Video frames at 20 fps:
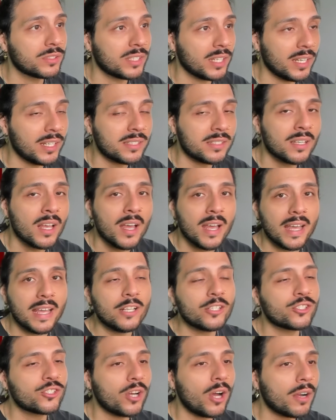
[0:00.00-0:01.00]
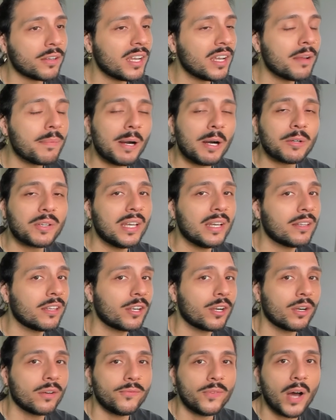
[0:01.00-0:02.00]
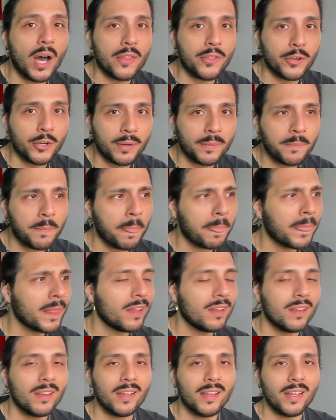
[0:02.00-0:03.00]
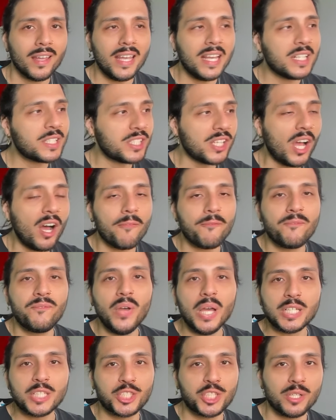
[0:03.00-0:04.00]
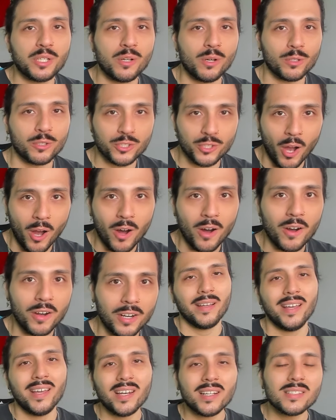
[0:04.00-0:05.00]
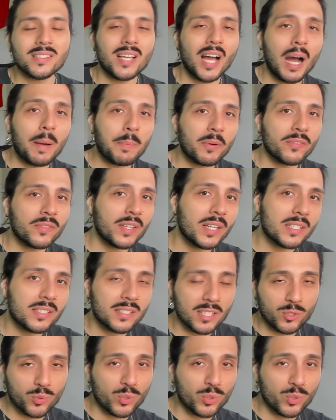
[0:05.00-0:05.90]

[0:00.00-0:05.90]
tits is talking about killing her father. It's a fictional song. And on top of this, this